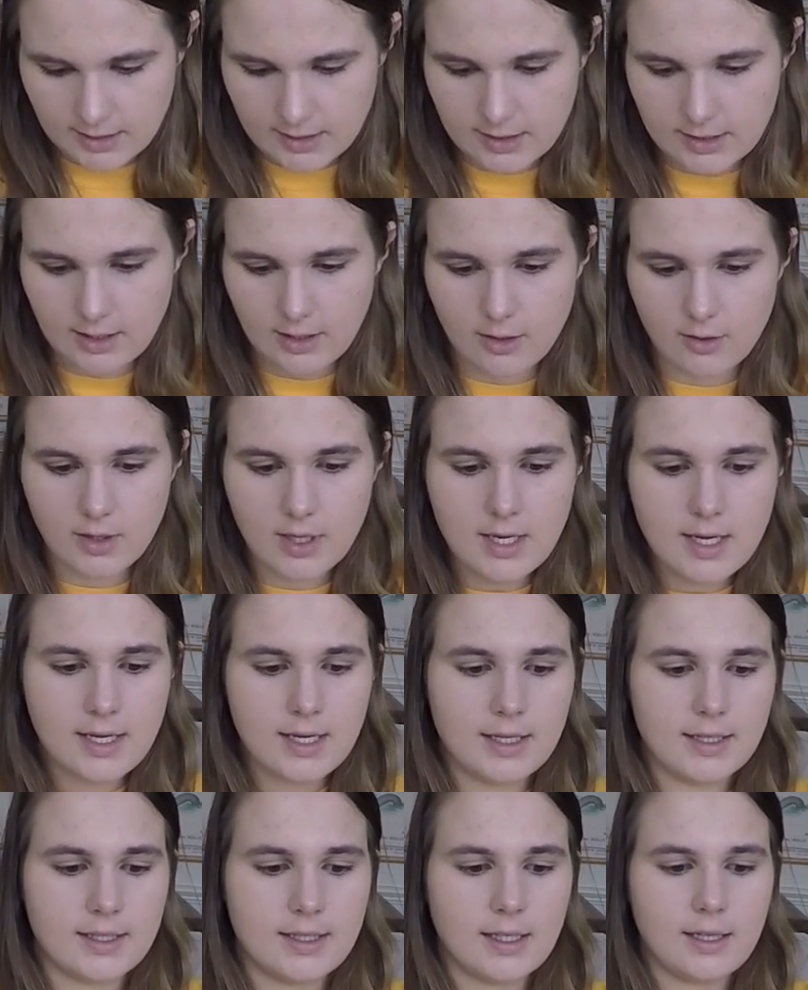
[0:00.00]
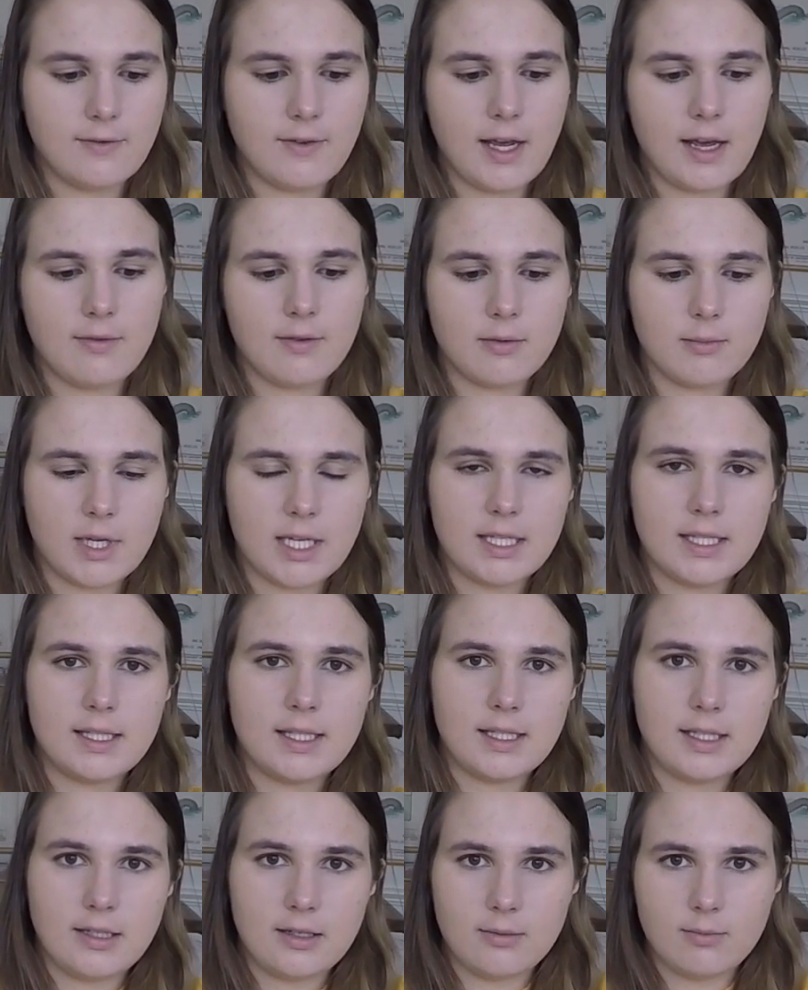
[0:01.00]
So instead of having my
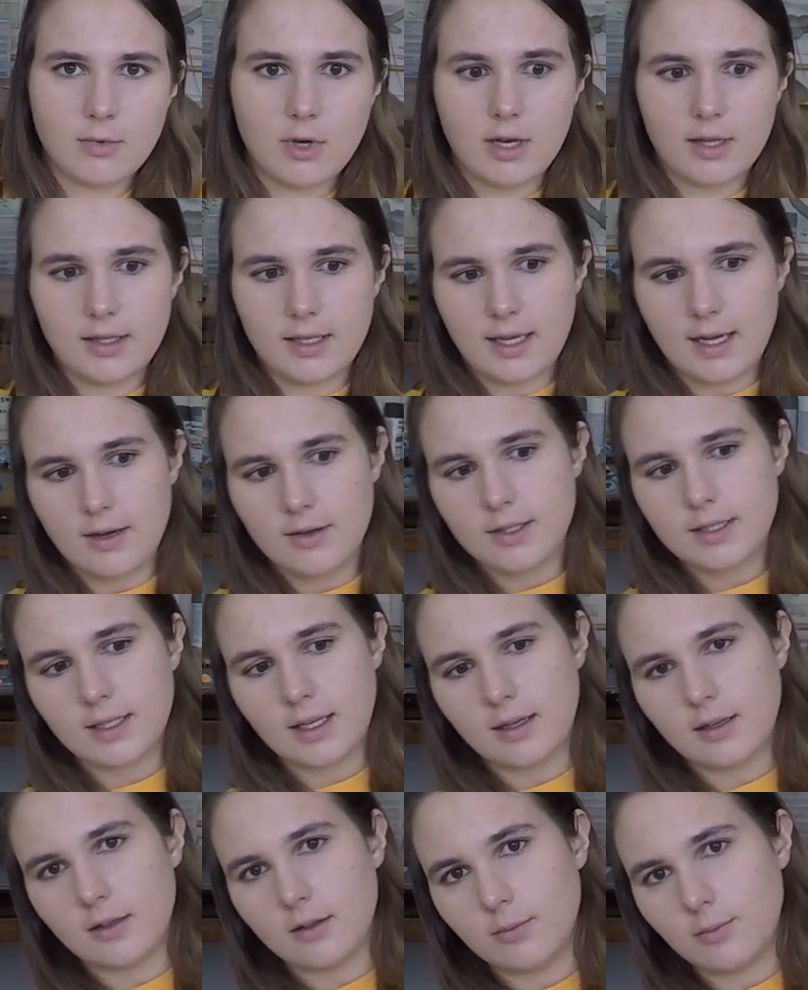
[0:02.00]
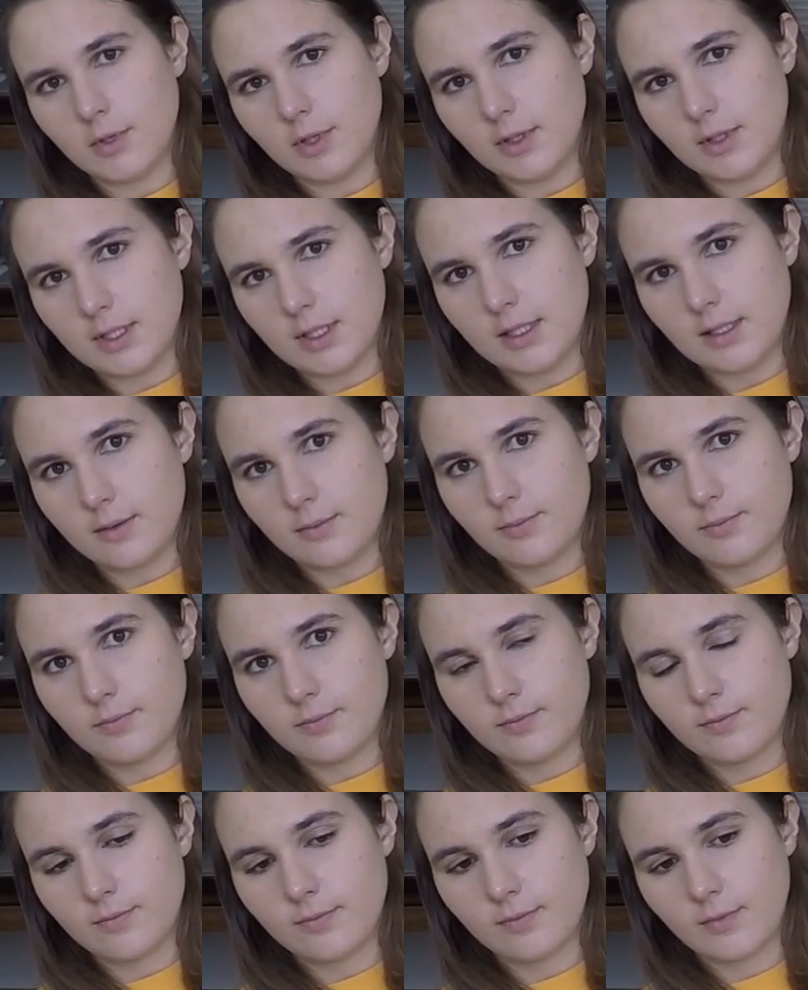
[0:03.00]
seam on the outside of the building,
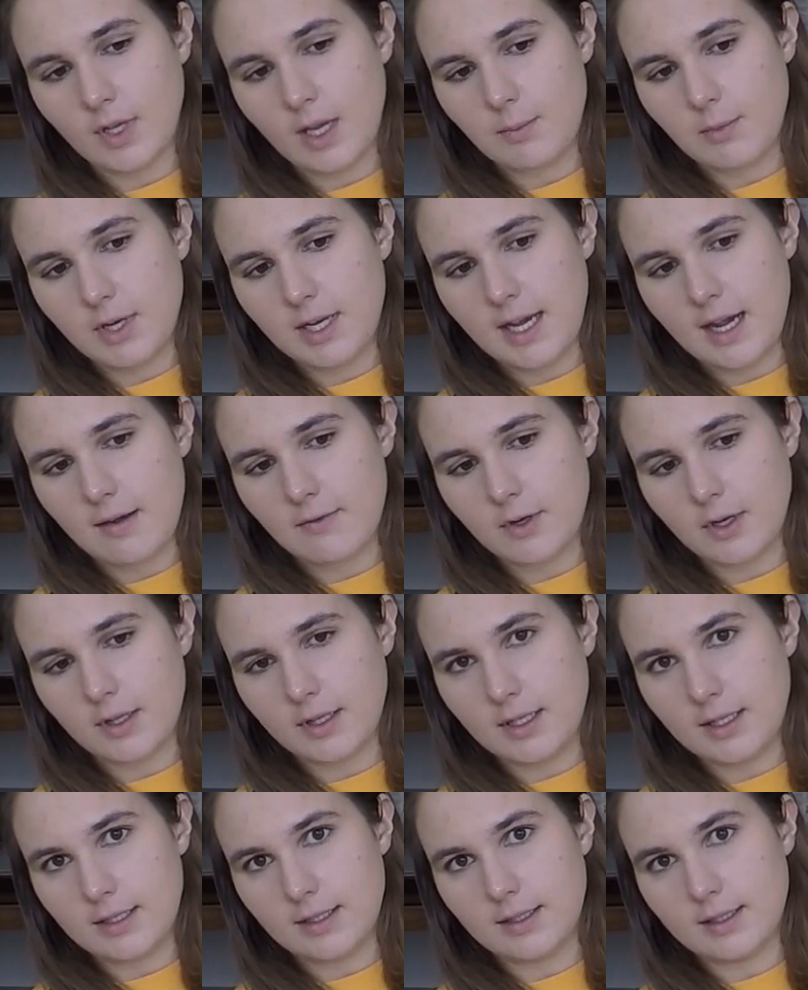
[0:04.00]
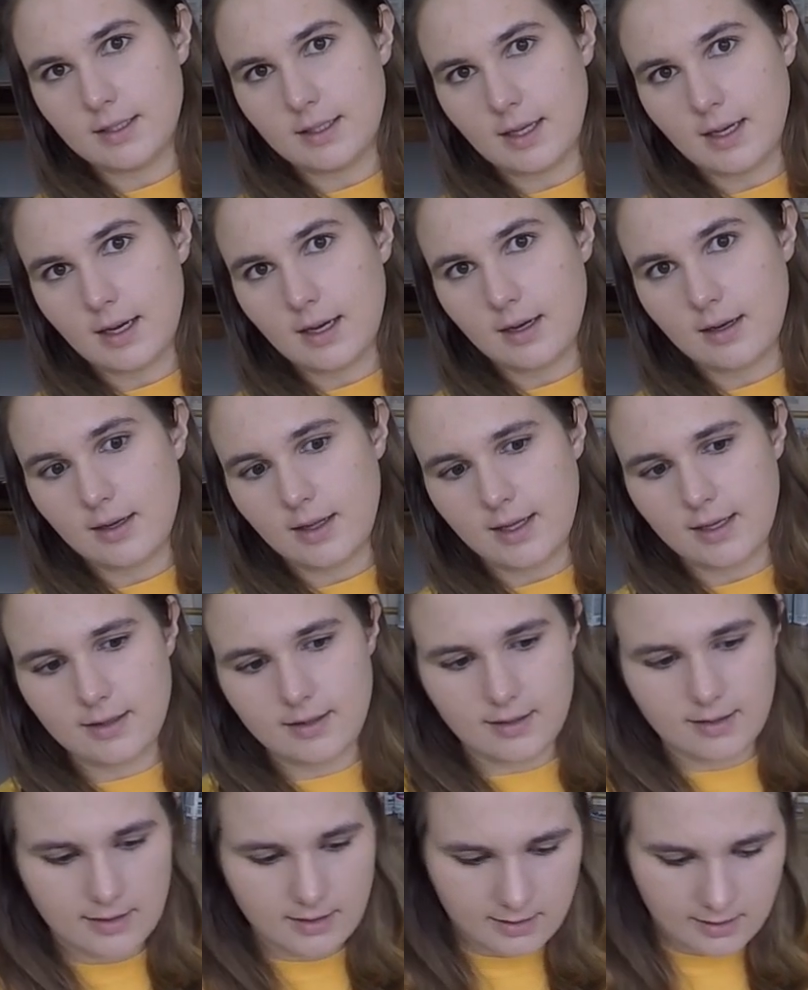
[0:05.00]
I'm going to have it on the inside like
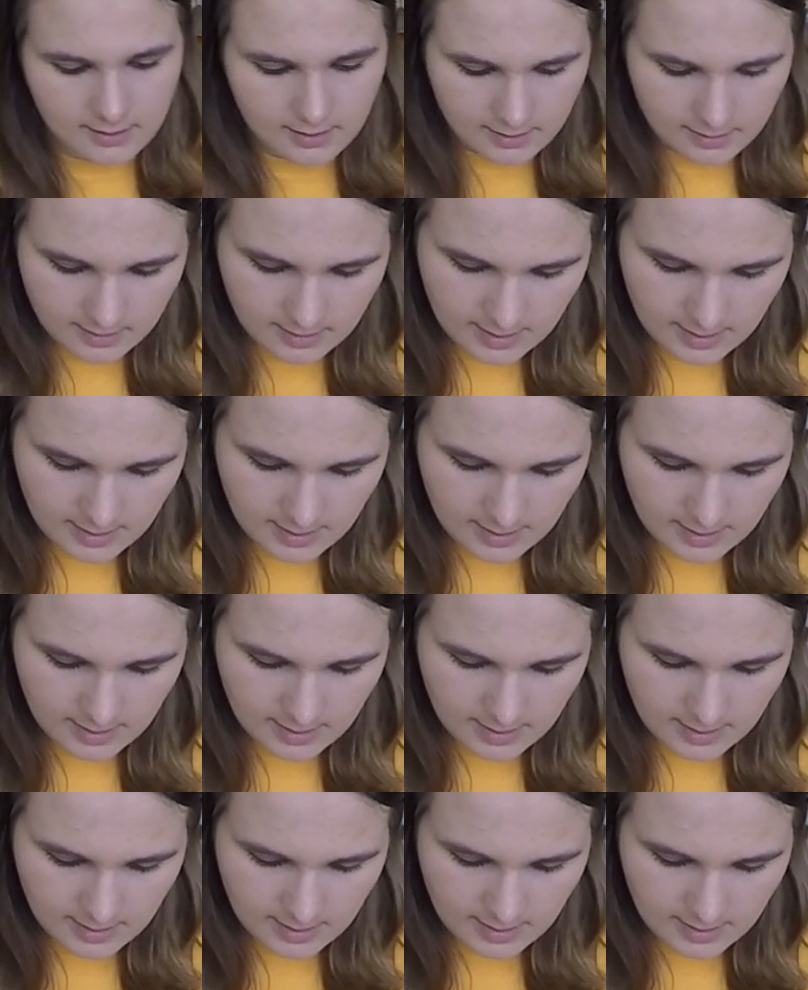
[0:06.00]
this.